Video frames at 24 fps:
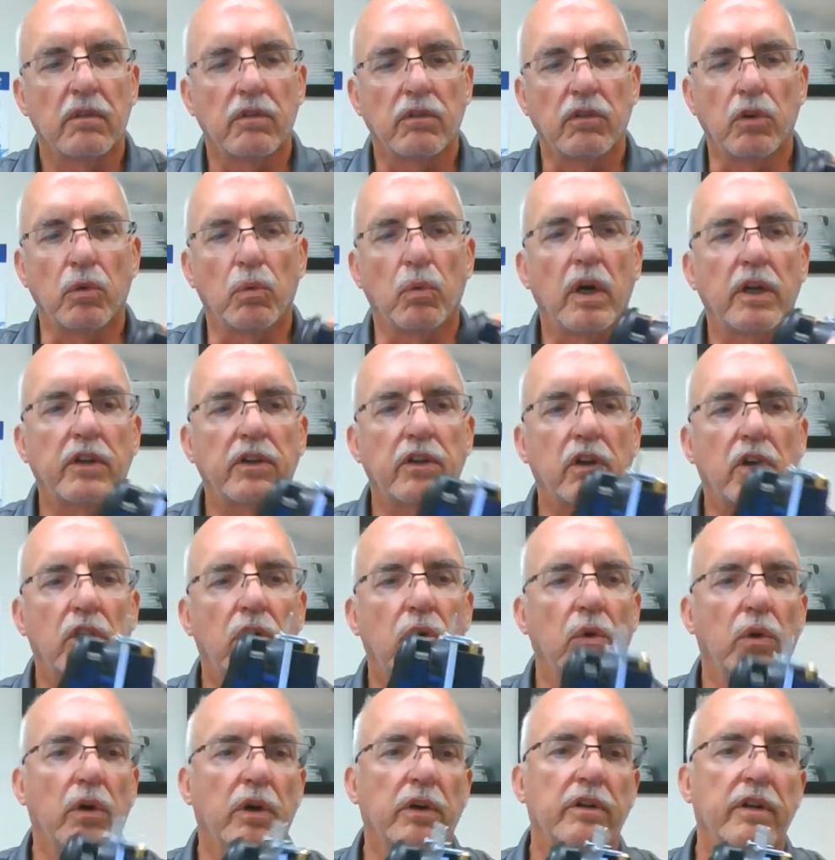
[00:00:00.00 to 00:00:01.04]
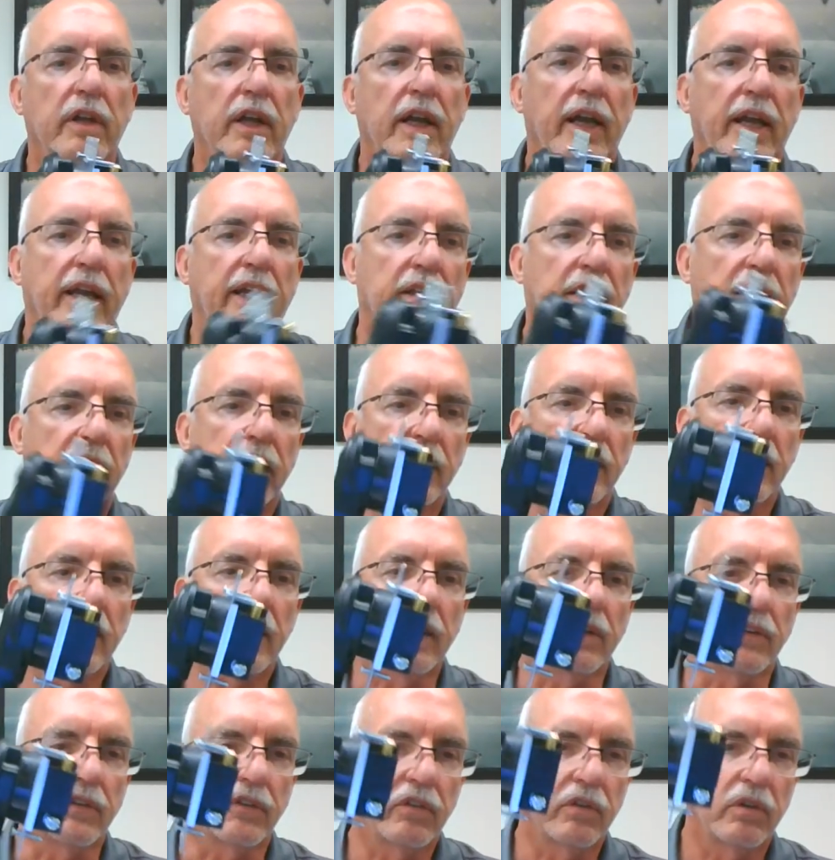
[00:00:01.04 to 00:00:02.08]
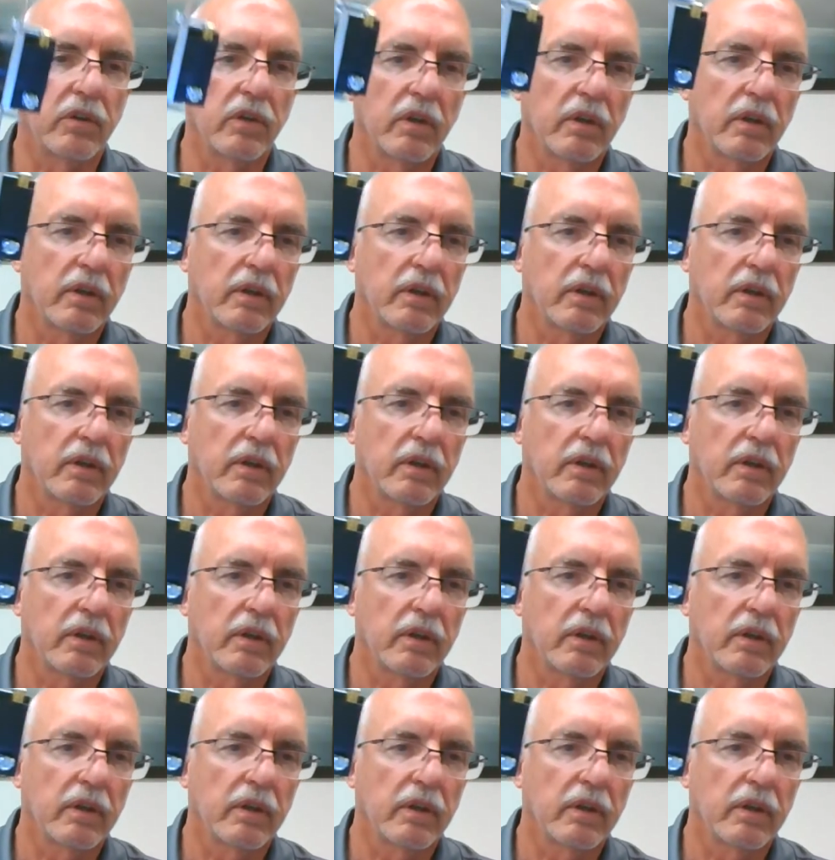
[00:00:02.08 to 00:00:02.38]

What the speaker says: You want the cord to hang like this.